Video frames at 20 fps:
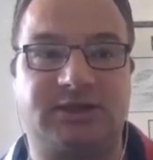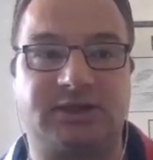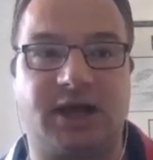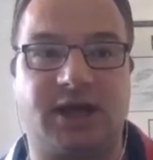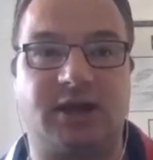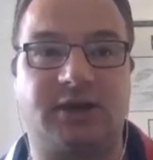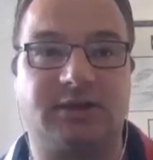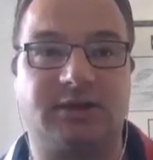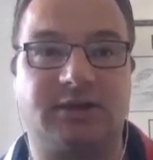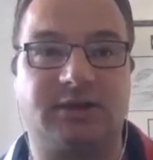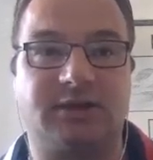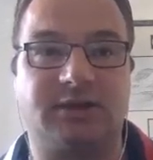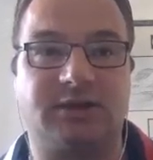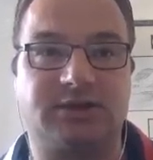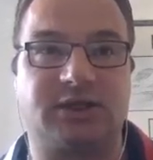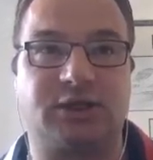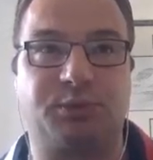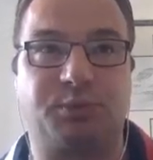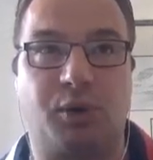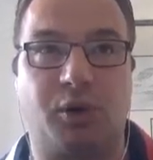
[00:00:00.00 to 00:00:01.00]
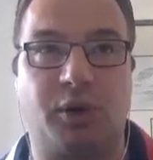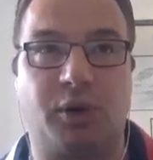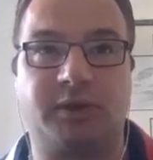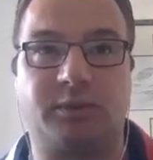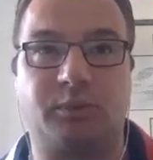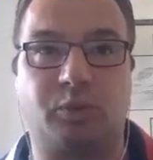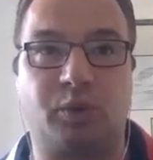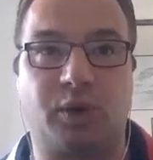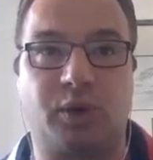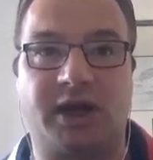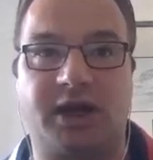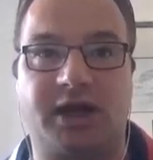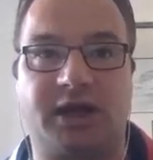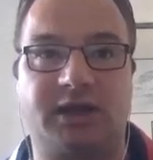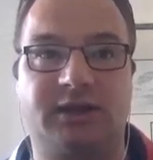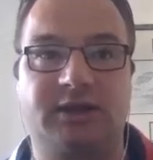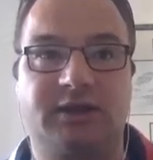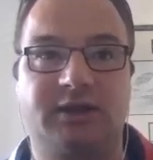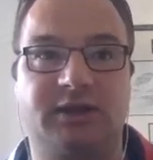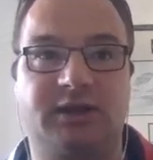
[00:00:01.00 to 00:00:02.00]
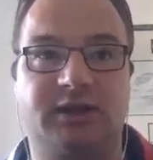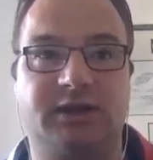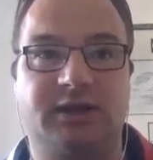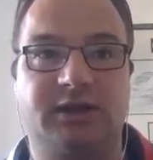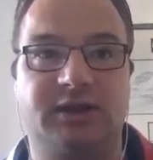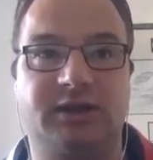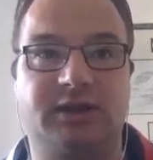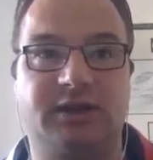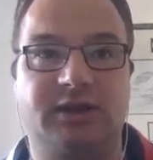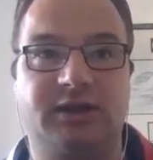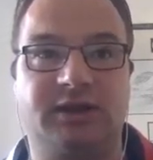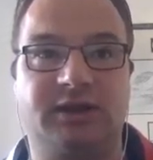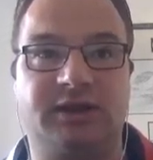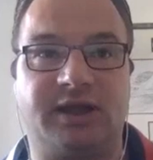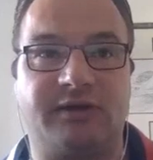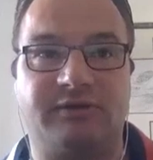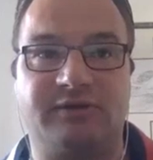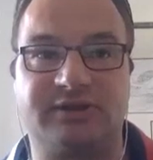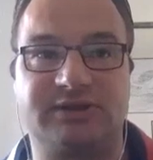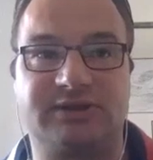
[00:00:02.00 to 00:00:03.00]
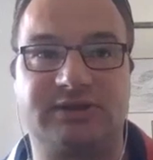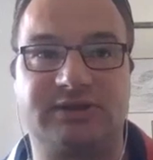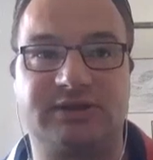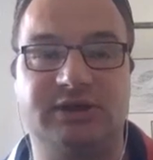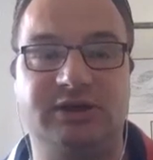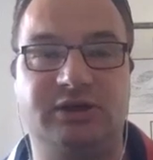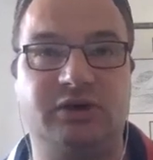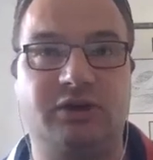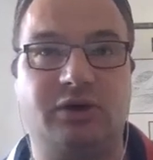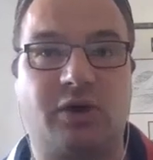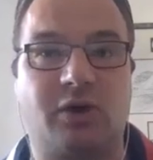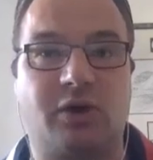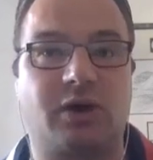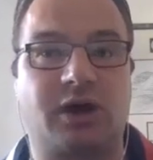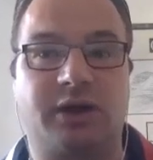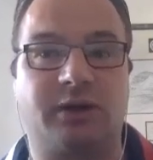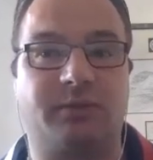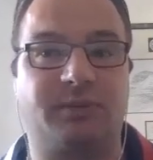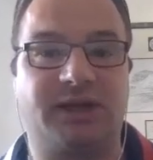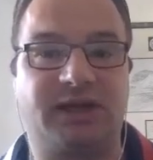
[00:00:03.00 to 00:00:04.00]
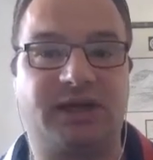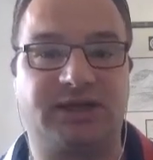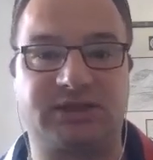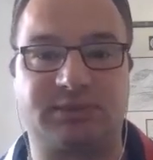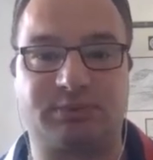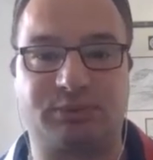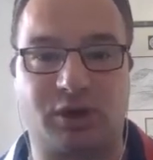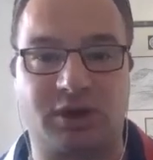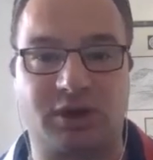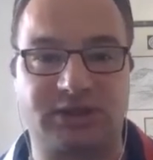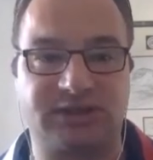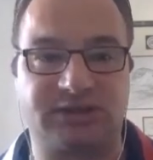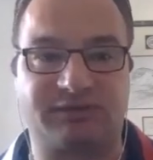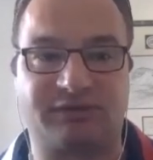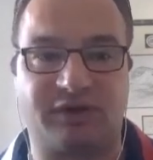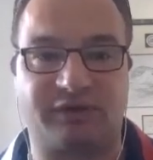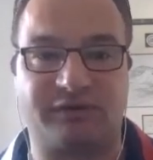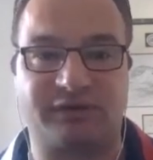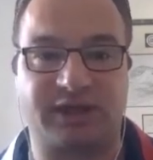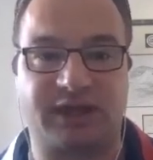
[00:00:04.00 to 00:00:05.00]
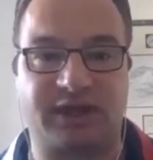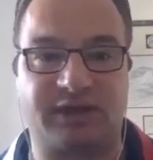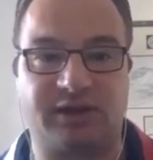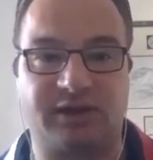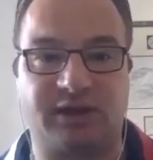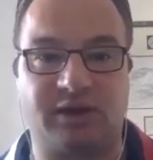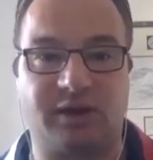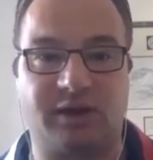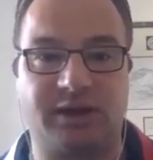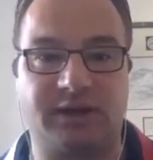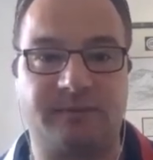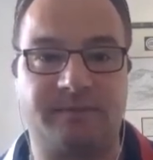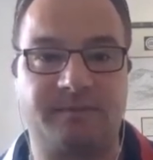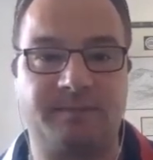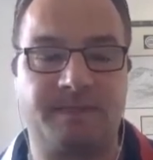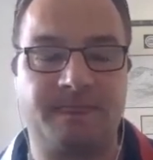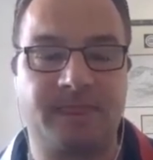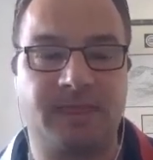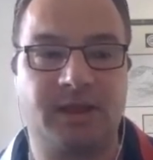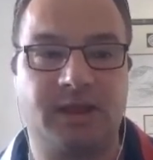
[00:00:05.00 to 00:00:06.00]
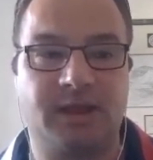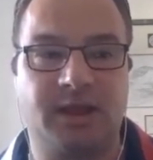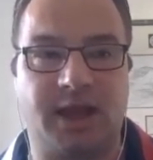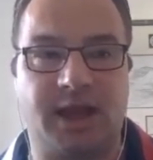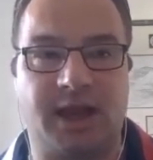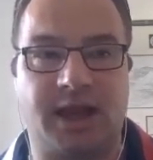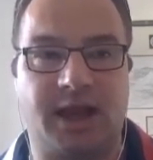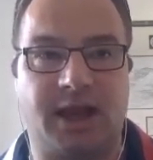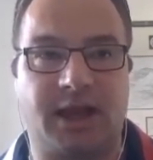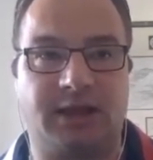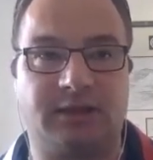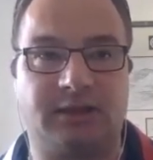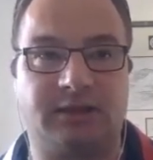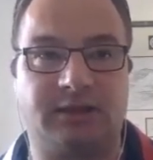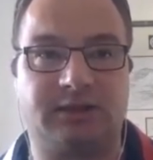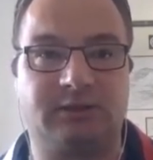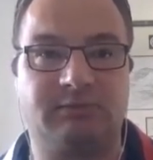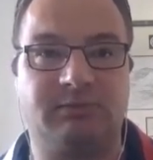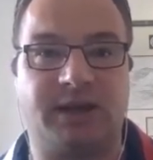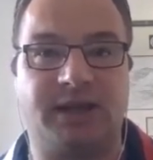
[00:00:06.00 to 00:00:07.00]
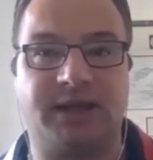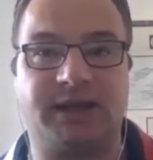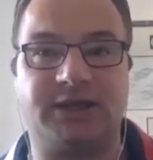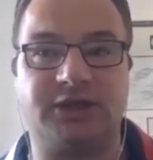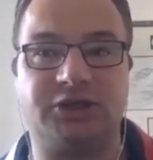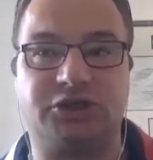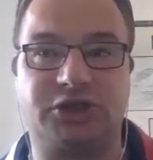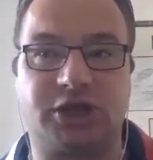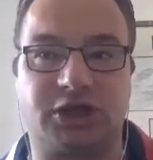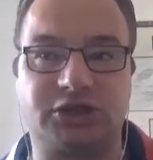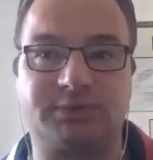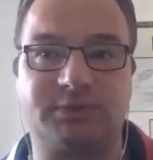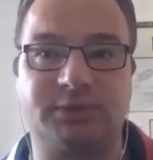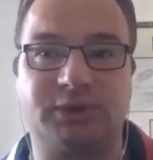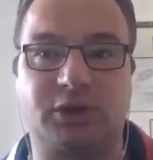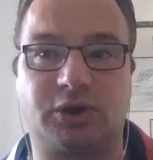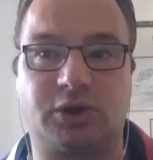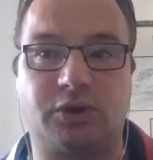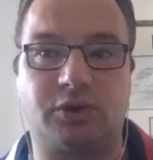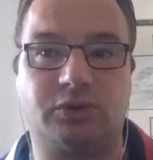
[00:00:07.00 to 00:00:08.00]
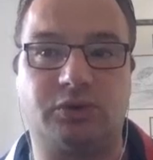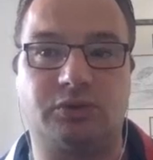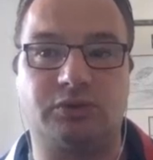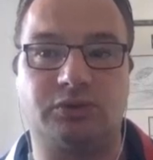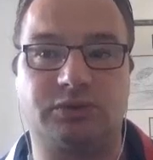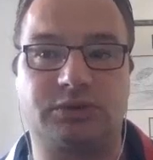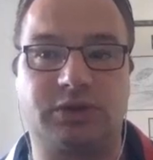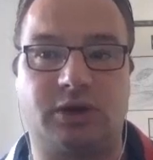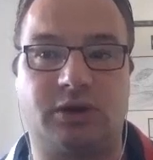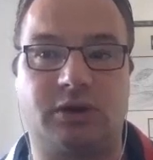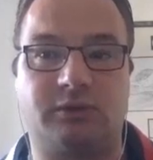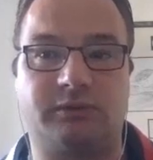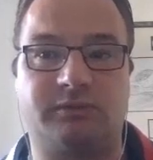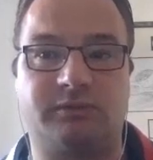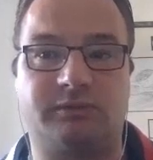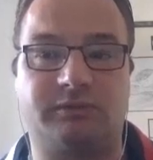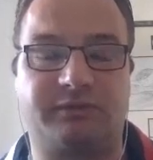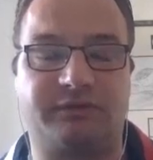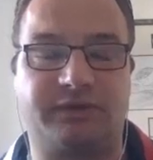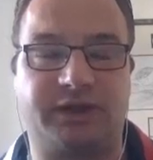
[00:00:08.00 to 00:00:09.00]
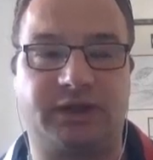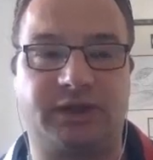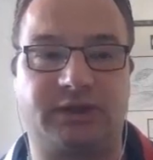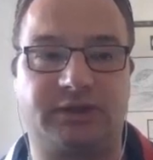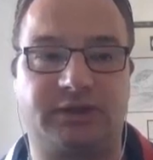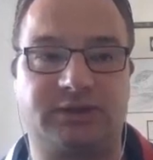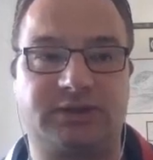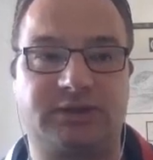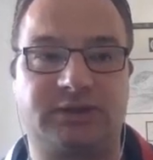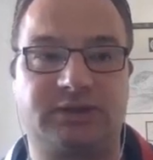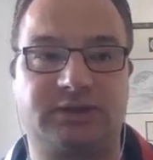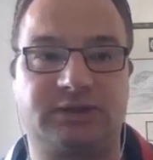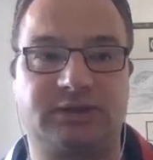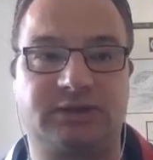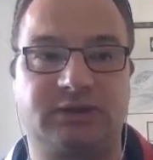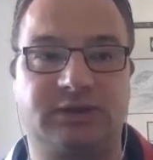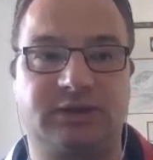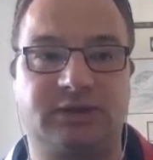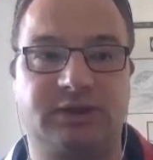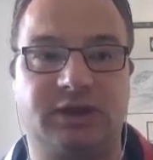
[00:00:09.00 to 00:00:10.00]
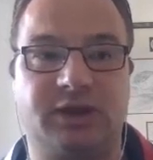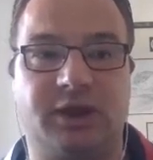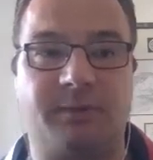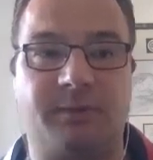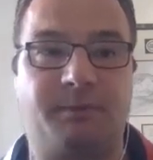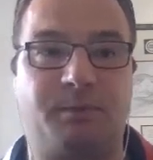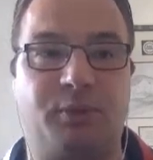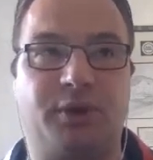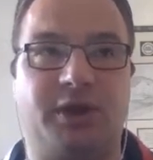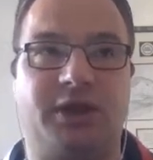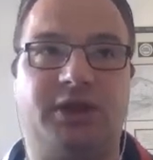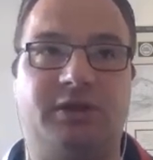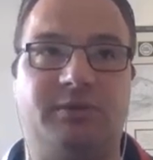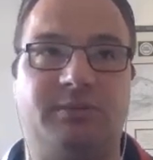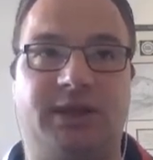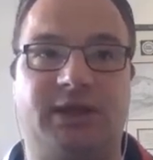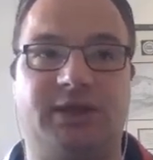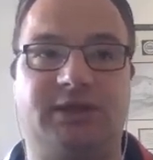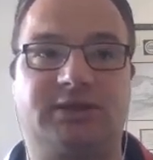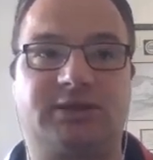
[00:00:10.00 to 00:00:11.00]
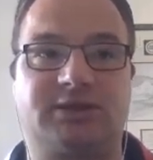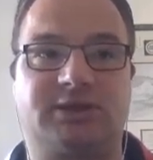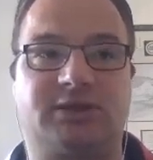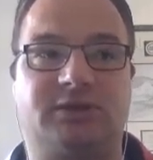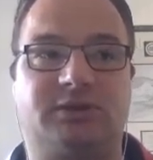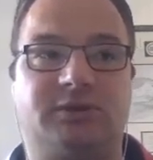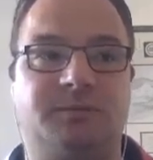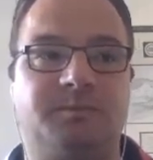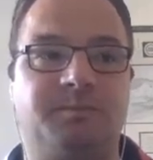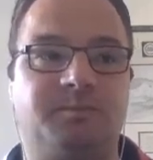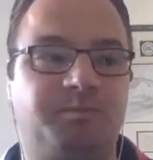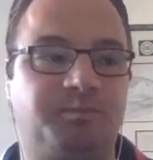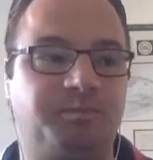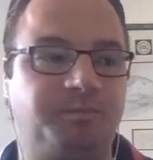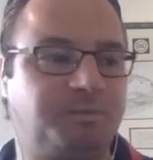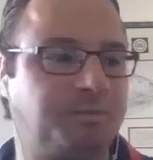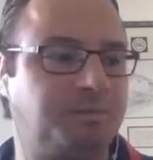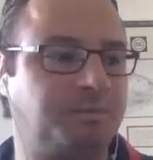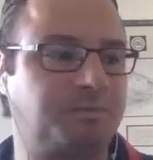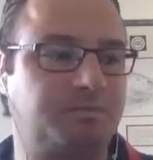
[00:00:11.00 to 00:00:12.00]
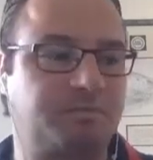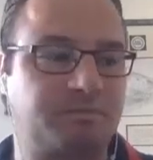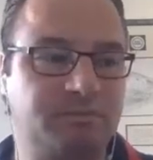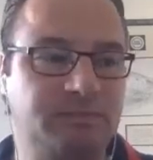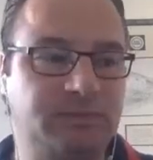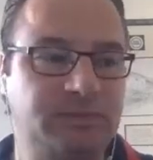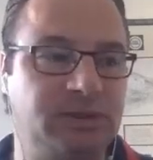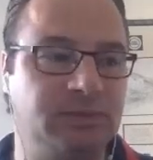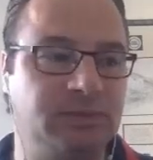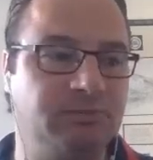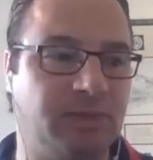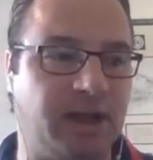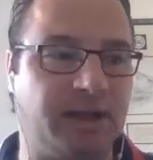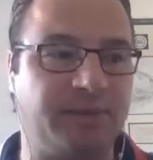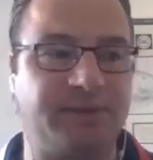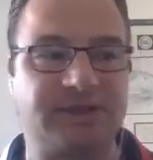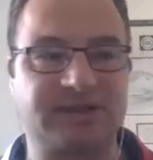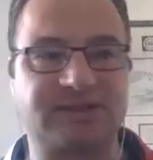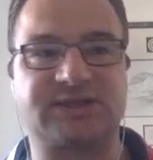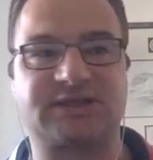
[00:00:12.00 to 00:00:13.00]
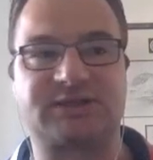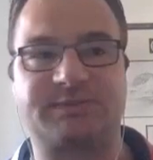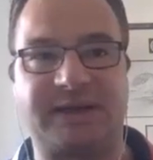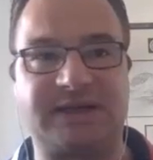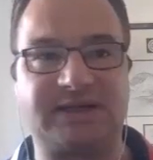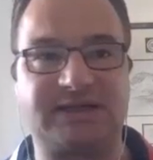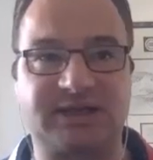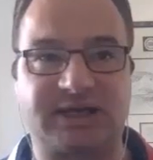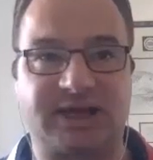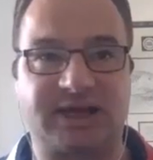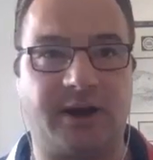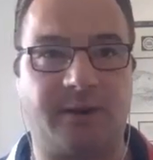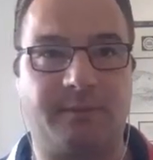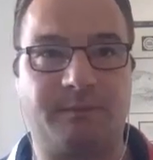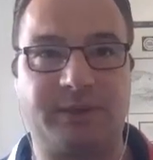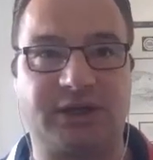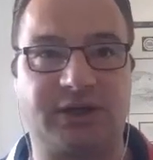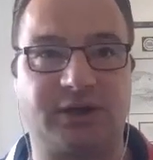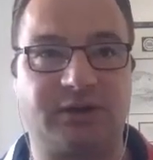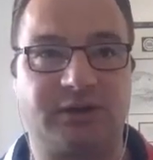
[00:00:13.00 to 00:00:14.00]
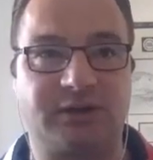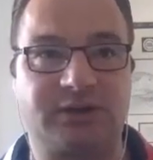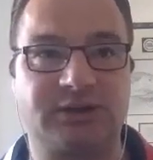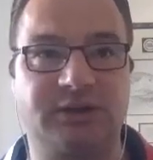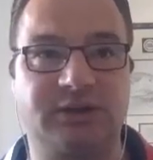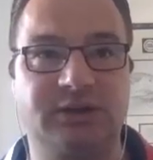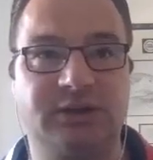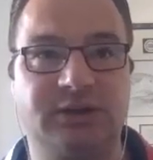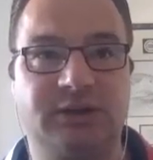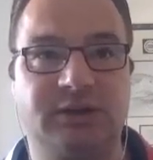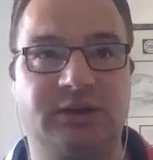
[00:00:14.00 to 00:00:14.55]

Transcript: done to the point where there is not going to be any surprises further down the line, and making judgment calls on things and putting them into maybe a suspense account, because